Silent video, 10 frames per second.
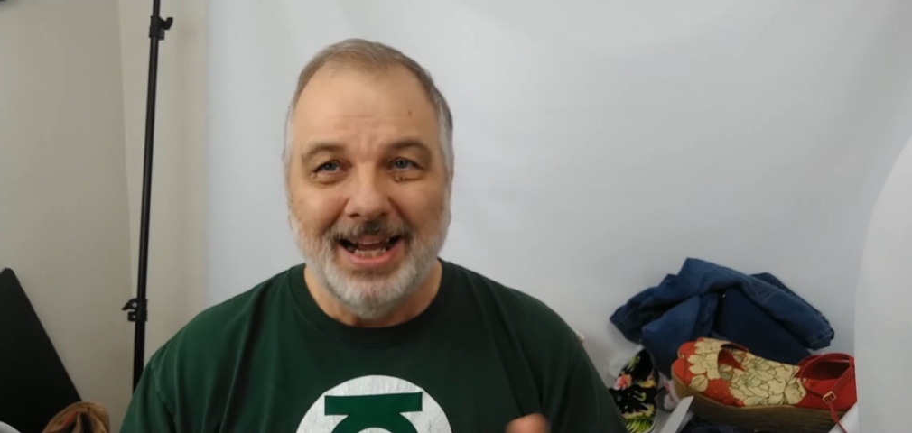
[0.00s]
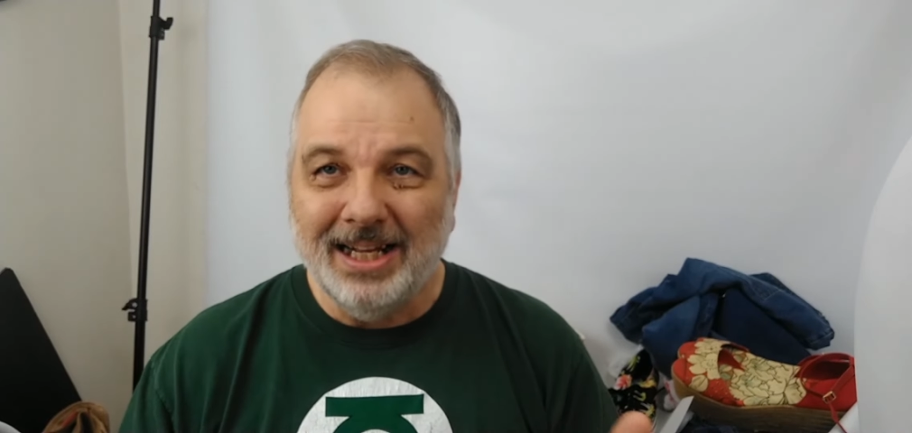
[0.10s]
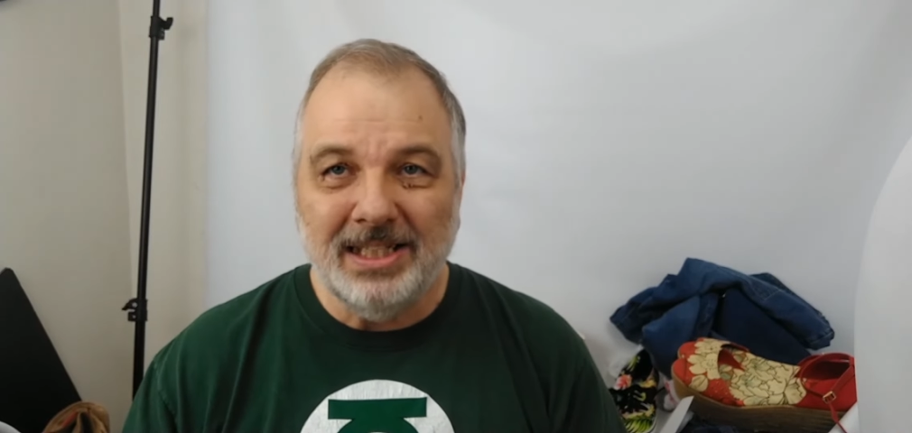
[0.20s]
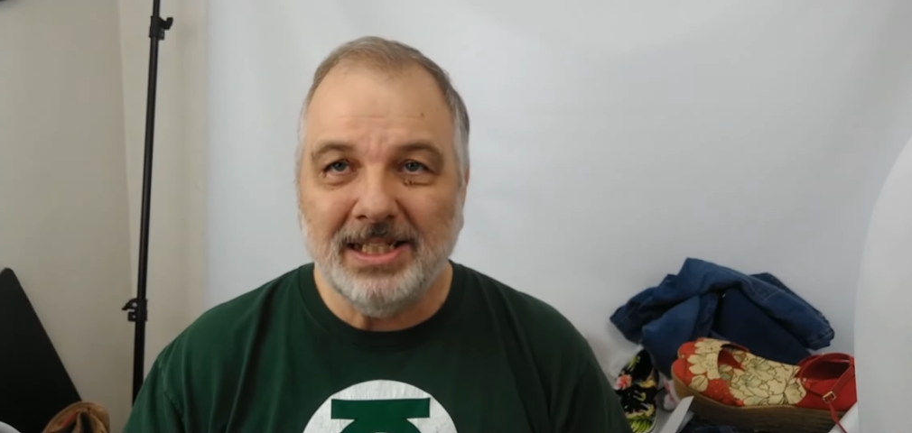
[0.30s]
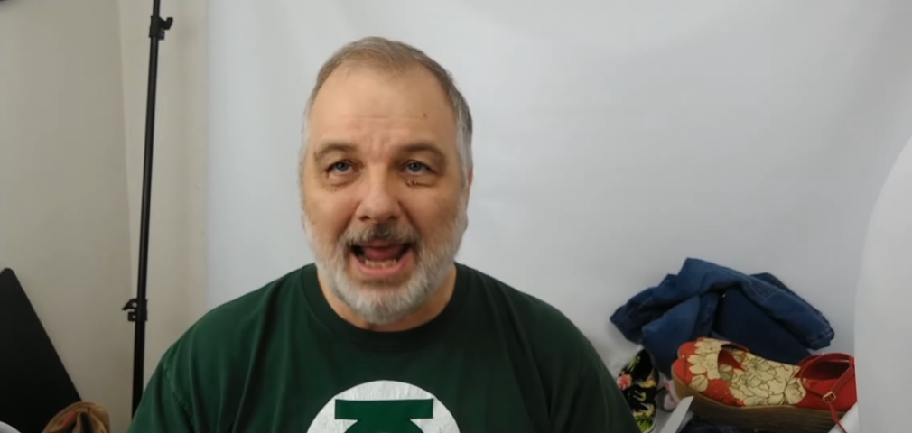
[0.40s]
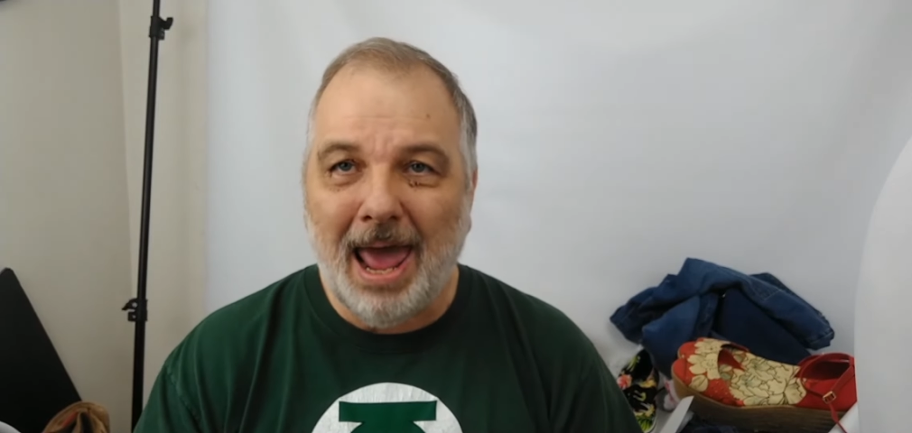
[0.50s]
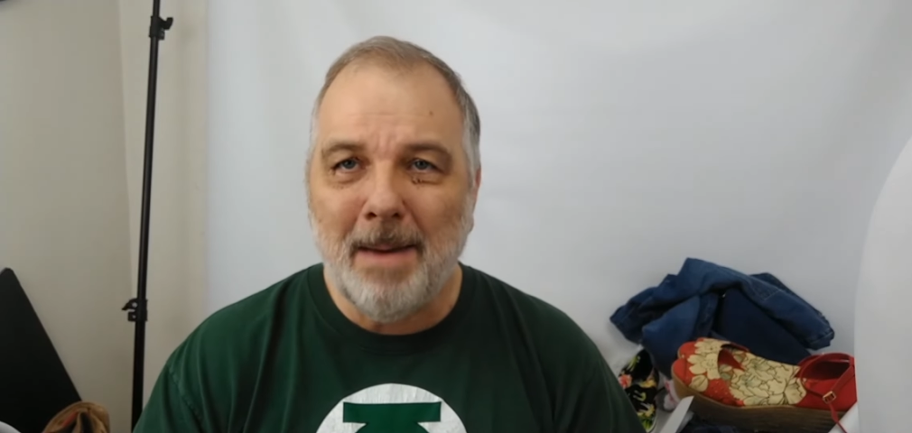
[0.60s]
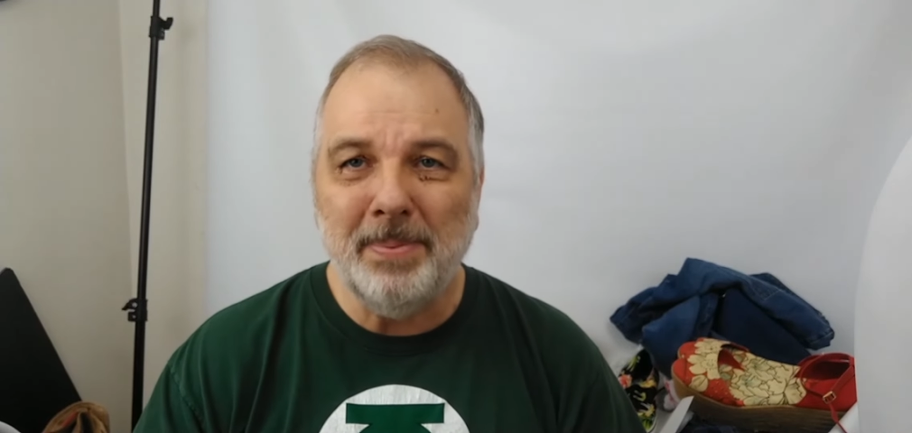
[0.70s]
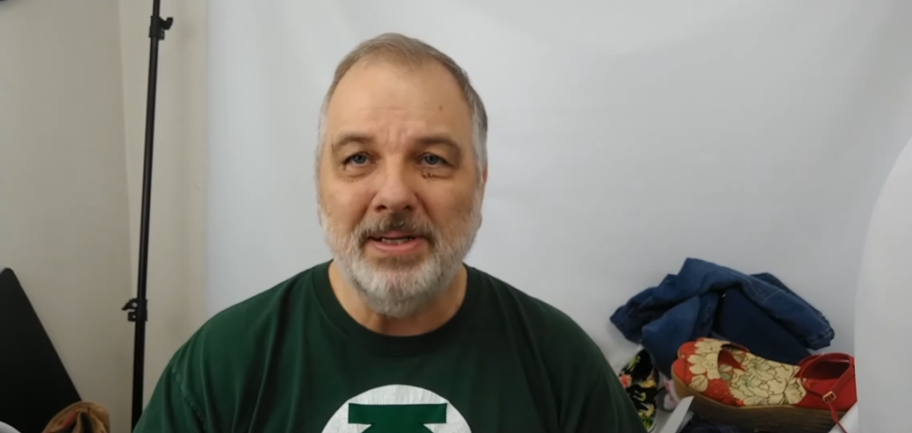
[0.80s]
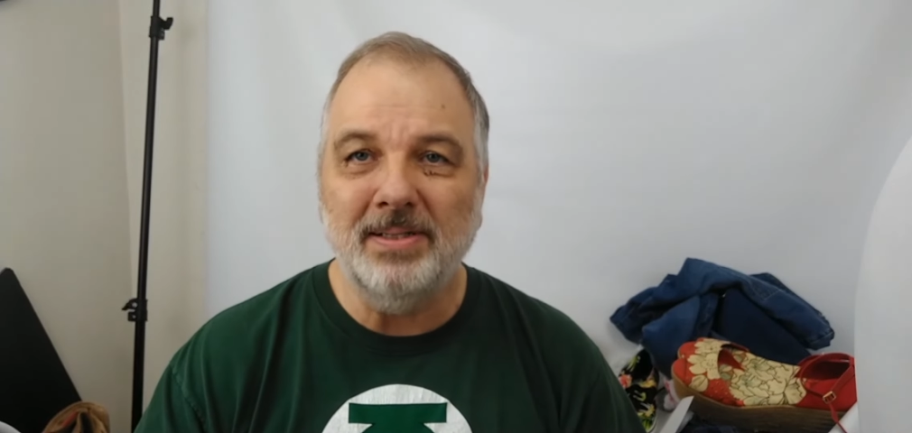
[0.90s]
it just
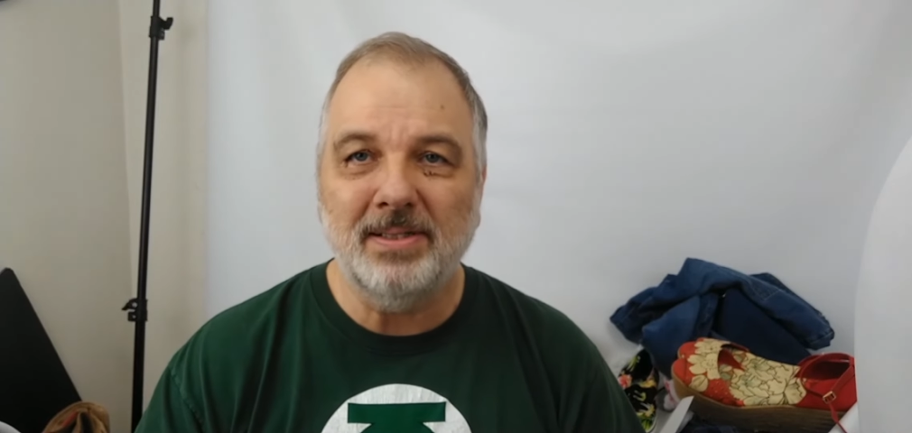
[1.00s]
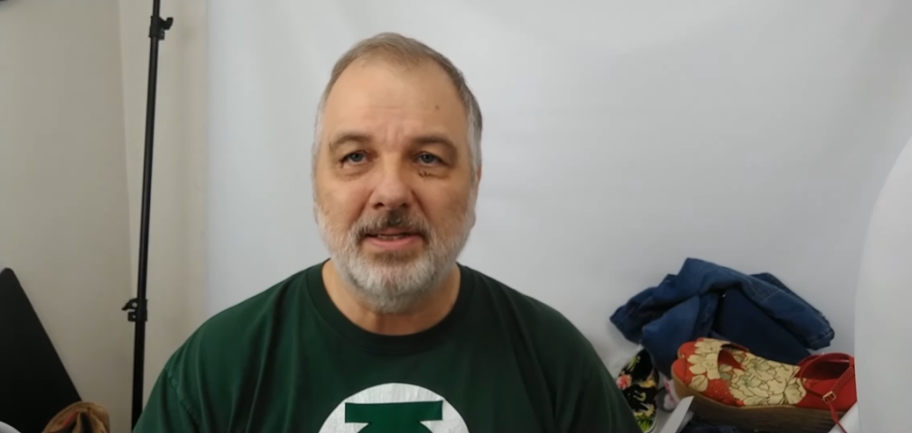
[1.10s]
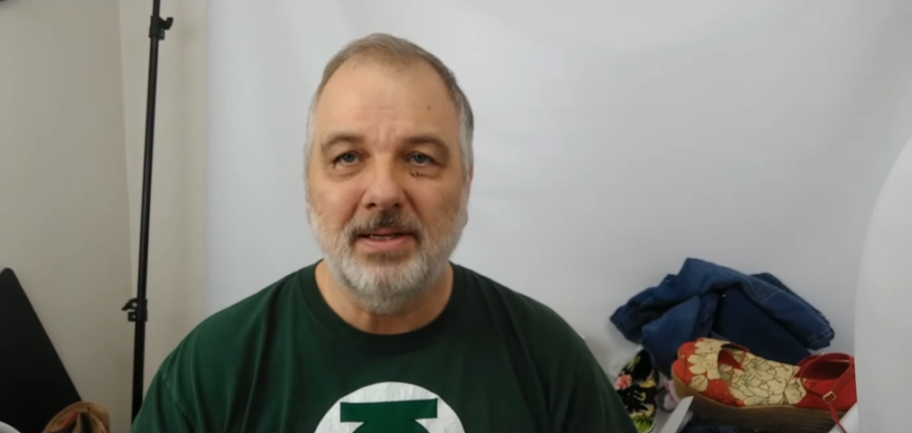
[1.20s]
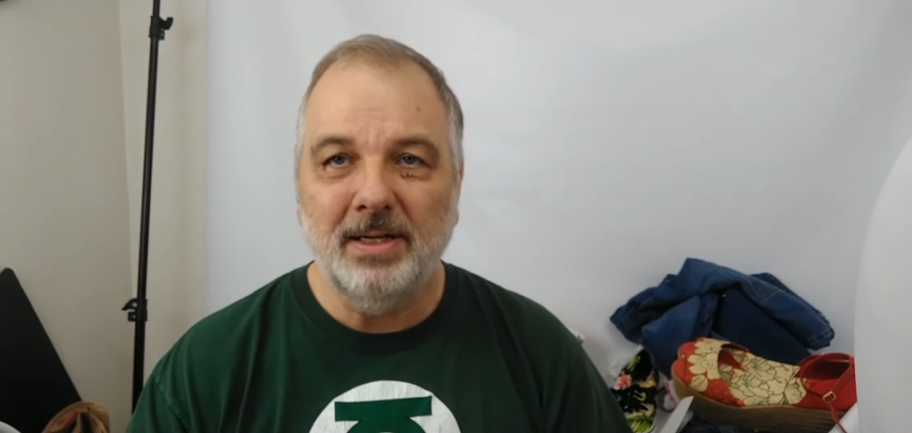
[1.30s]
happens.